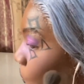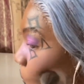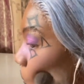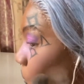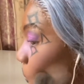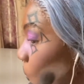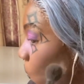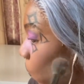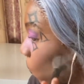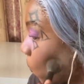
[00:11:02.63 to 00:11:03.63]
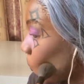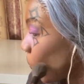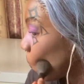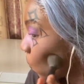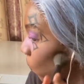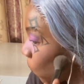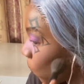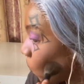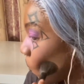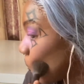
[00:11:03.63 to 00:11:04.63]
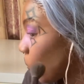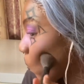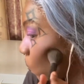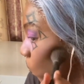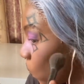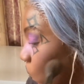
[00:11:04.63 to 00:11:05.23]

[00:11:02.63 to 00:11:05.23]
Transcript: And I just had that idea because I'm just like, I love Pinterest